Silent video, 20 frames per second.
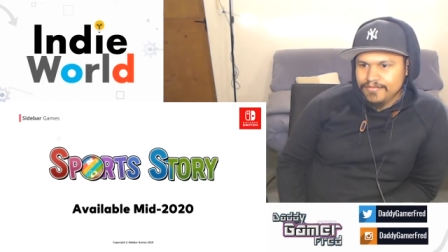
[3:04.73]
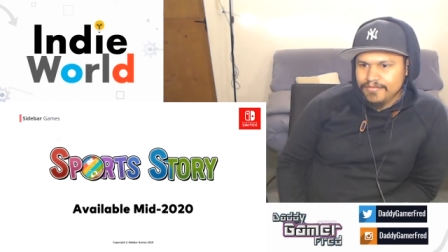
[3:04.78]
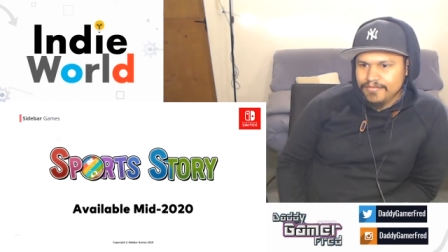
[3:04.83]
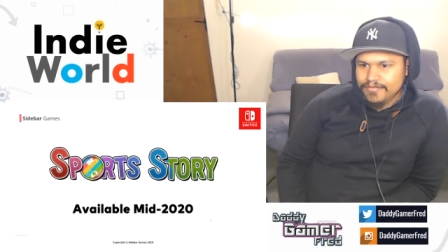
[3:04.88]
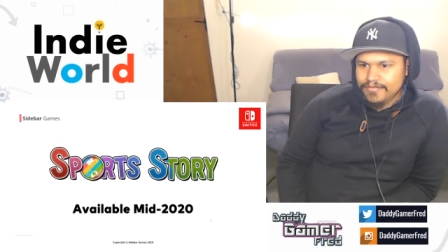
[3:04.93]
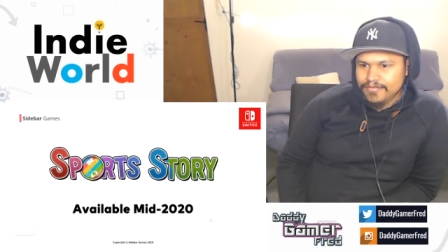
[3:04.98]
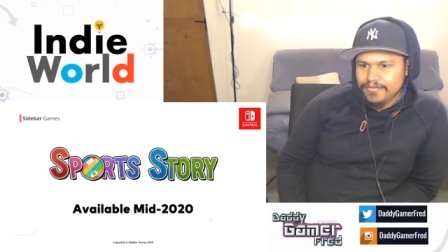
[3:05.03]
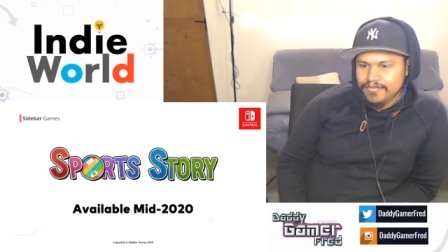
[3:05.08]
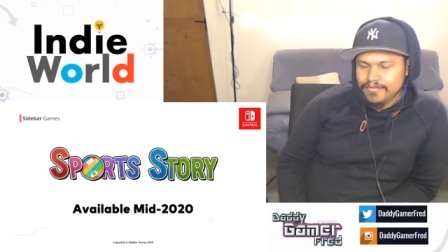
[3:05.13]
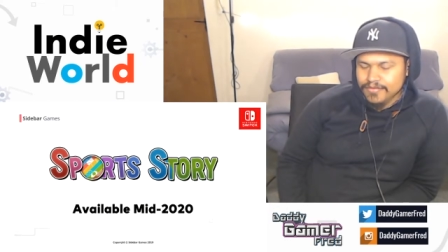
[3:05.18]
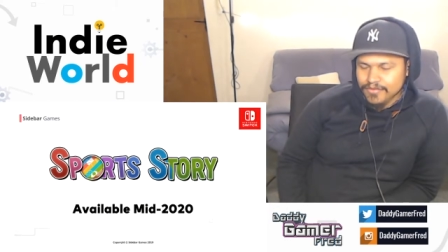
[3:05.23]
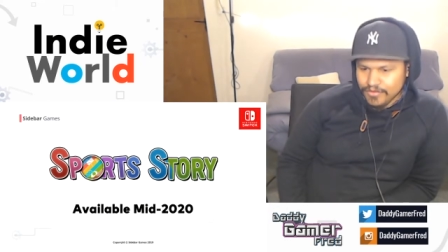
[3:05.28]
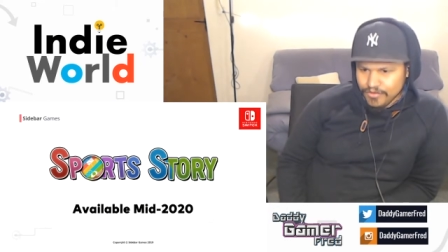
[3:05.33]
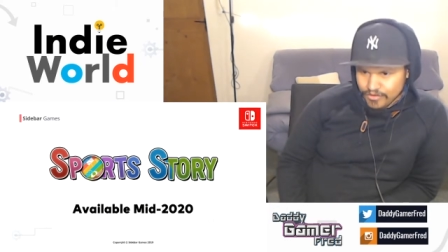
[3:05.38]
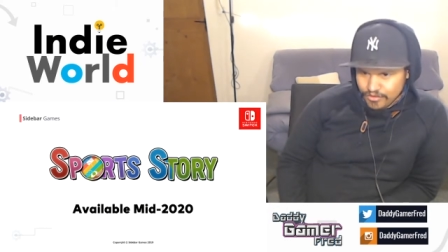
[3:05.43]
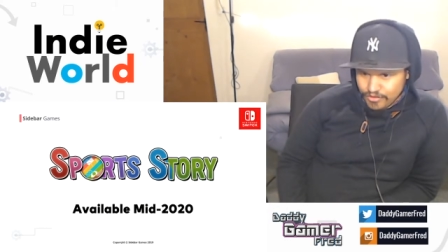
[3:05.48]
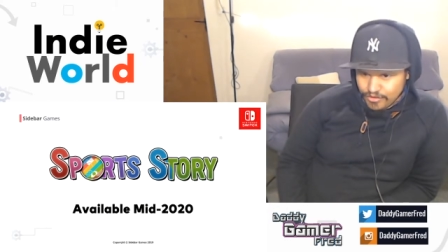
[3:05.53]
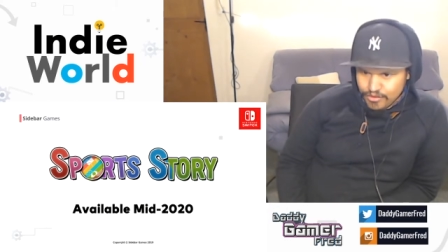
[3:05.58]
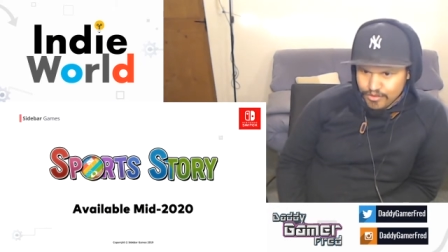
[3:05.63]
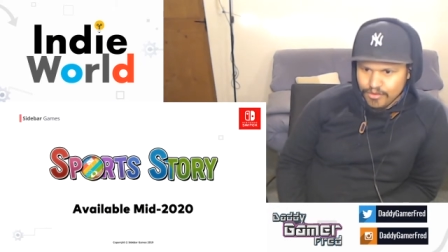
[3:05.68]

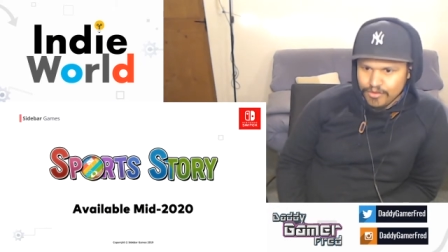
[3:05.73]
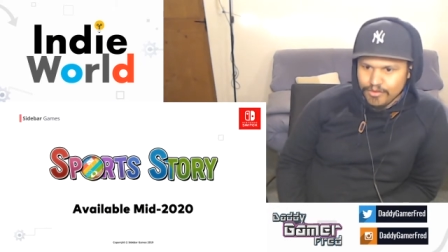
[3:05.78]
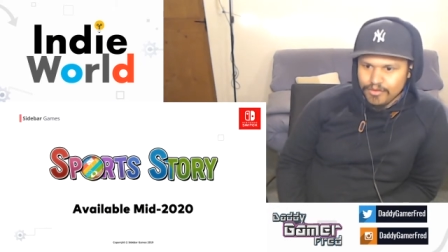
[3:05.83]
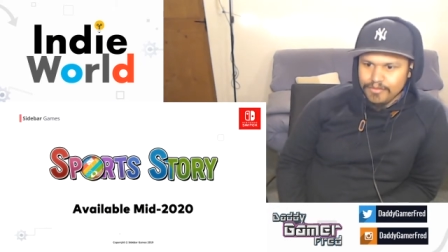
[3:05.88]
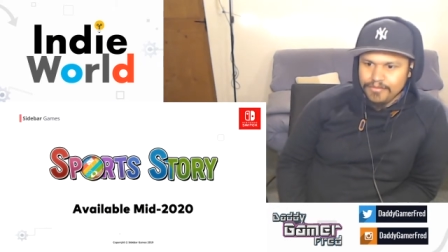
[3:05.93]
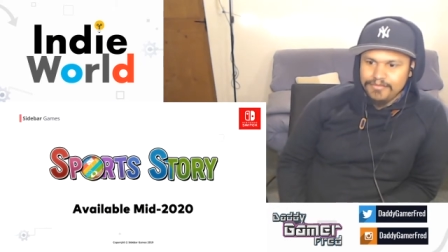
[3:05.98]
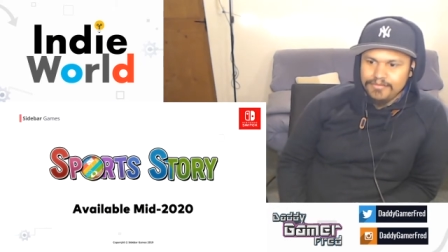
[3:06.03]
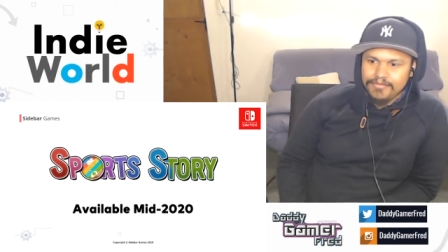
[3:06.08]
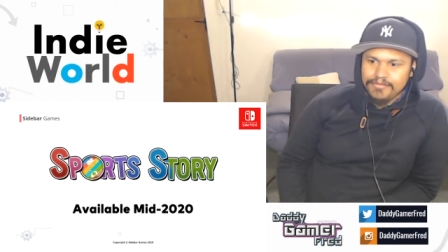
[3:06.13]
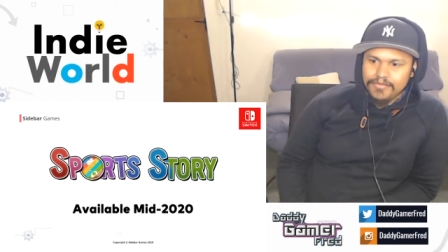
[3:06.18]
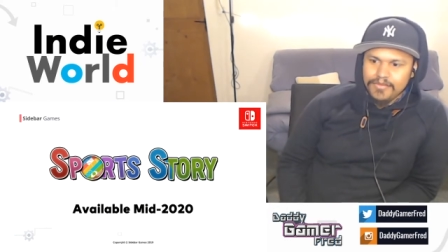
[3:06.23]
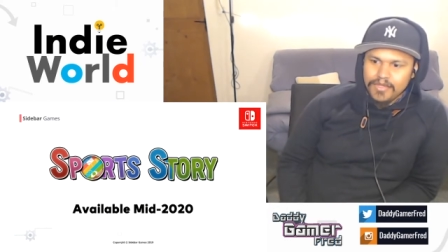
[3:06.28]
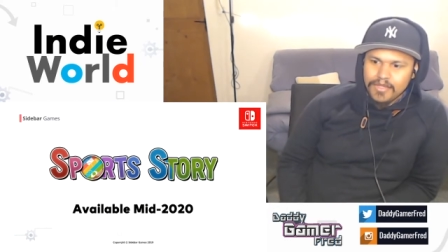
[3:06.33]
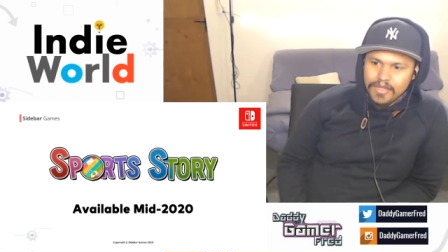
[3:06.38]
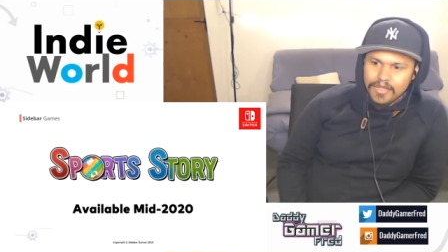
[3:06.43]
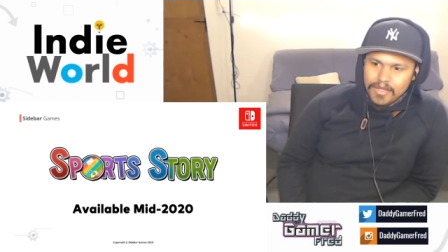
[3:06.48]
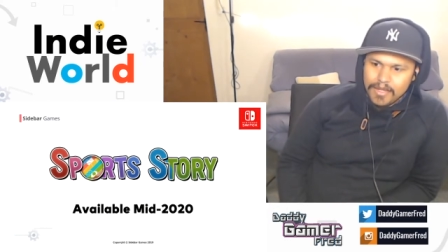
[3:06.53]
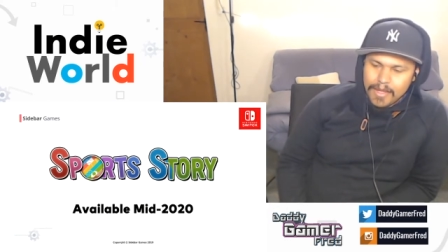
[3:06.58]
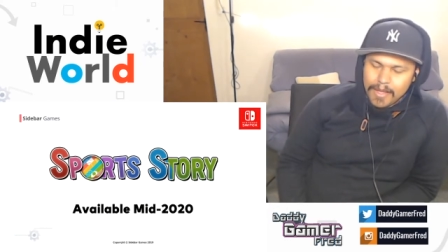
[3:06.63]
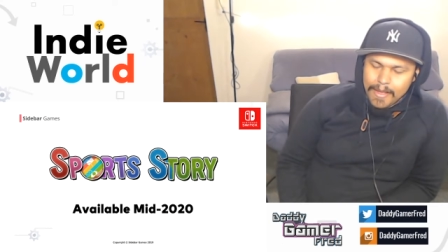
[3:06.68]
Sports Story launches
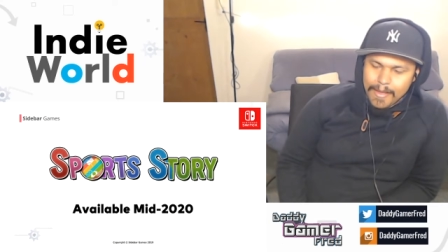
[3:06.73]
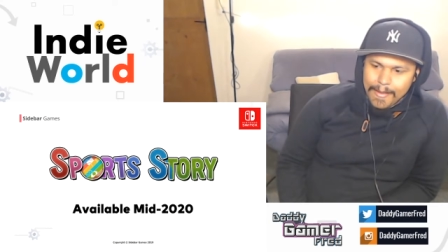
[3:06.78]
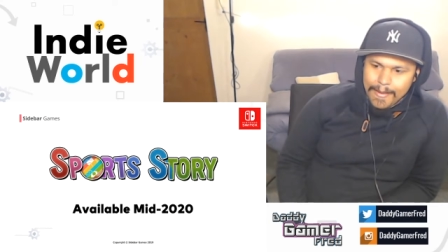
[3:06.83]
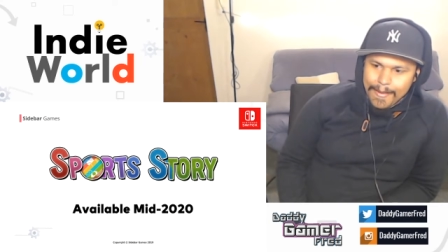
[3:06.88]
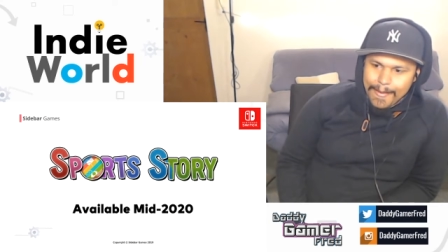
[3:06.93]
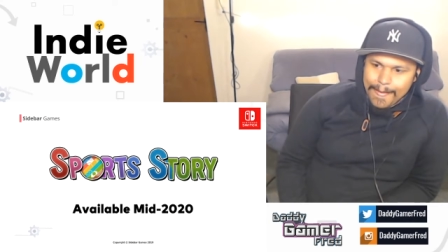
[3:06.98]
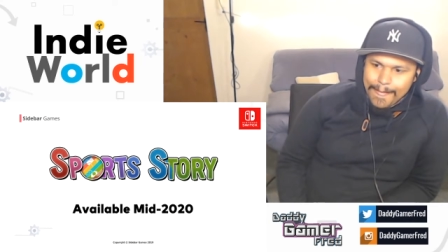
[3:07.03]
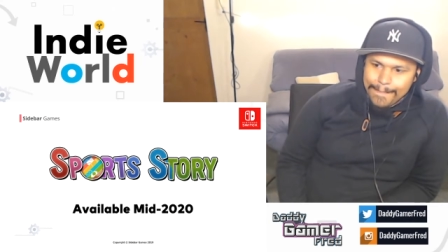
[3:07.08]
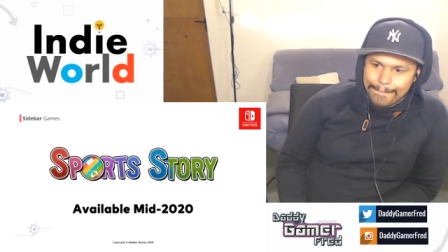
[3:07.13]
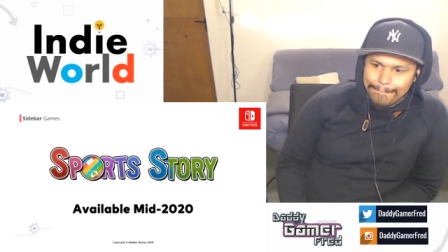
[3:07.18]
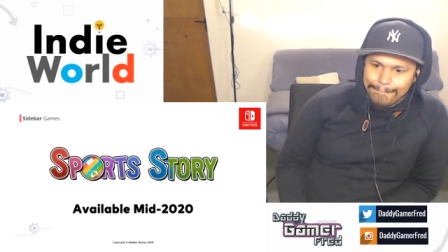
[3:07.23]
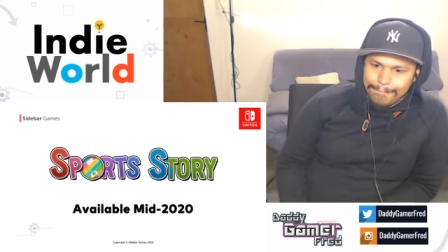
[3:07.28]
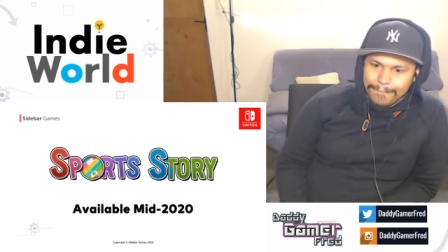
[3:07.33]
exclusively